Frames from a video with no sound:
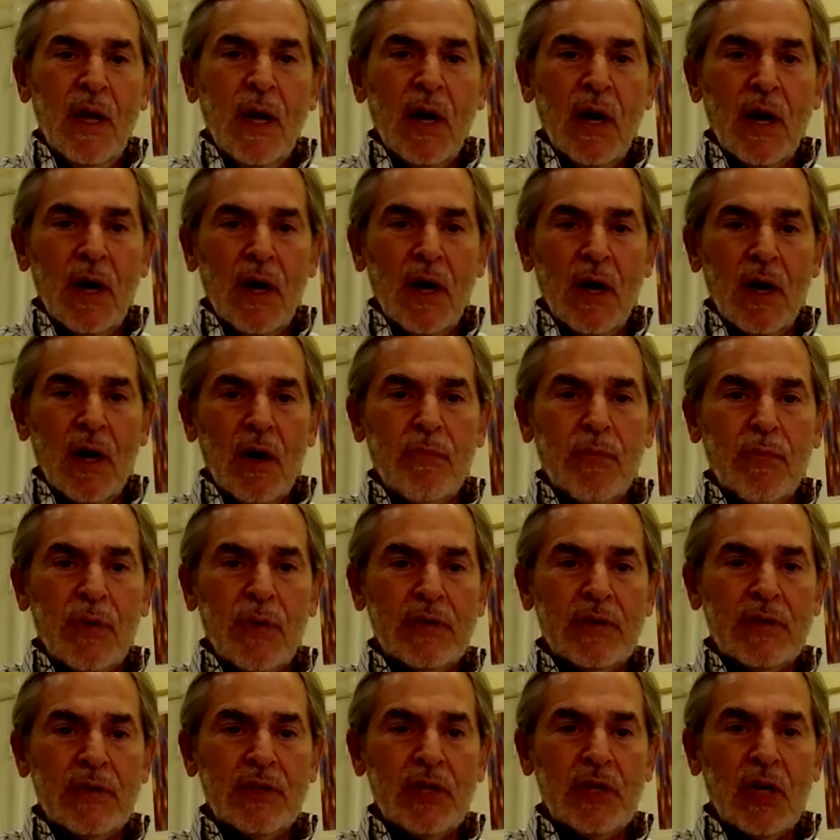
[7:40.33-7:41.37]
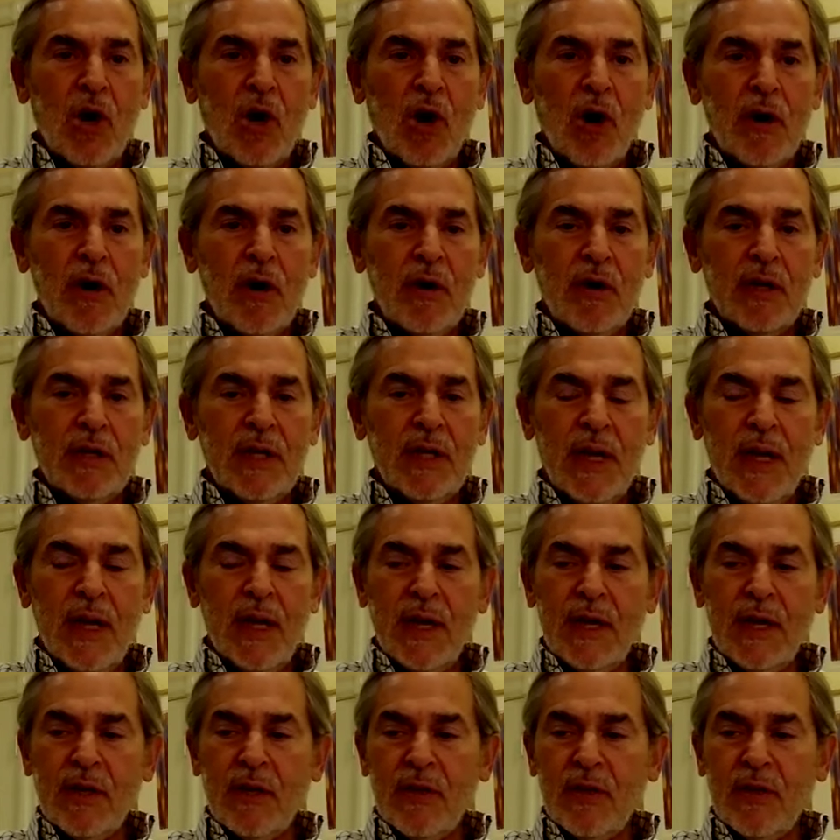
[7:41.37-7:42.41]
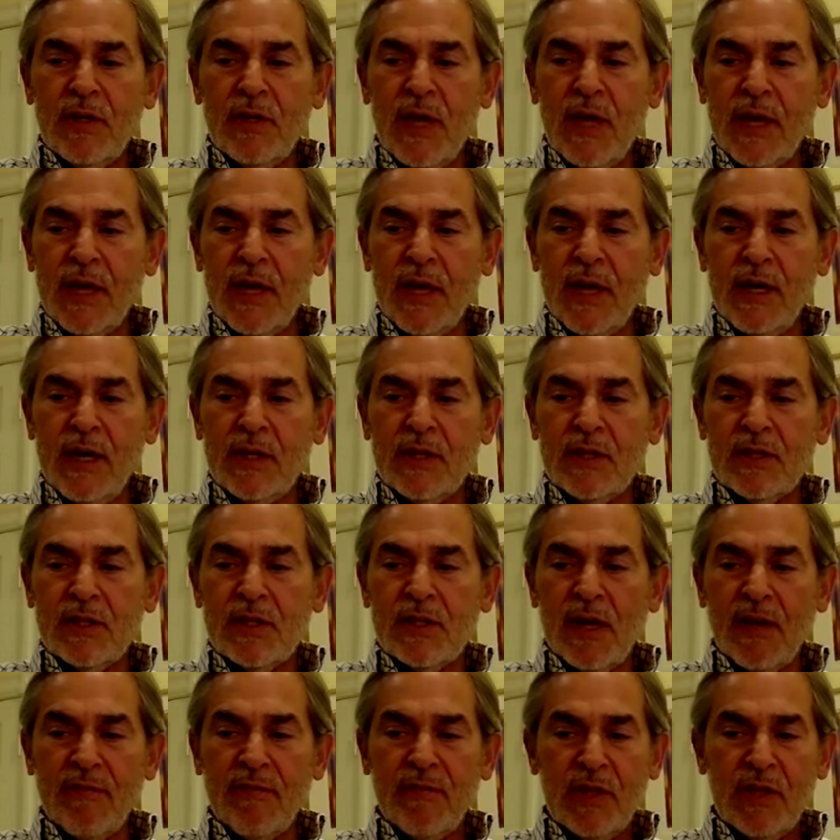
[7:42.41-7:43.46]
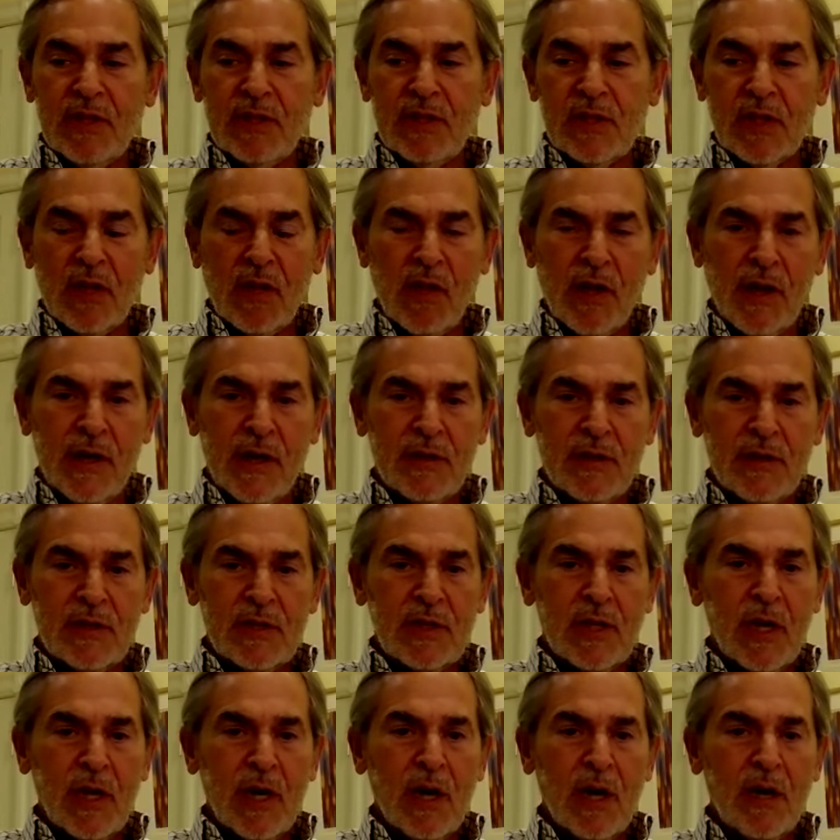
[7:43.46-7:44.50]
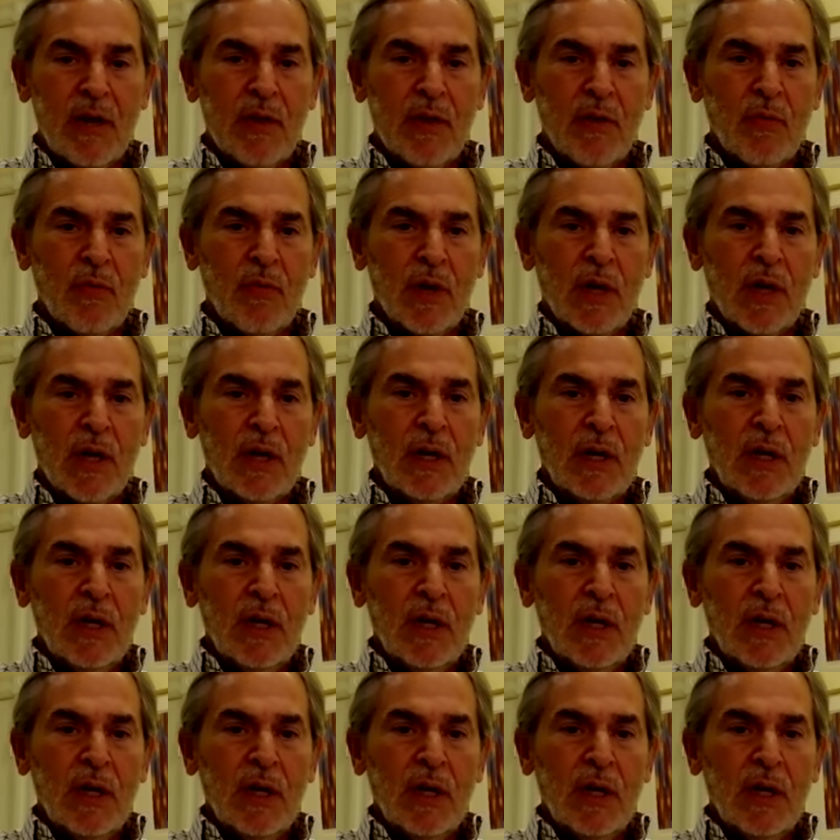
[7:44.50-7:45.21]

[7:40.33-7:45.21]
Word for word: President Carter at the end of the decade in the 70s declares that we're going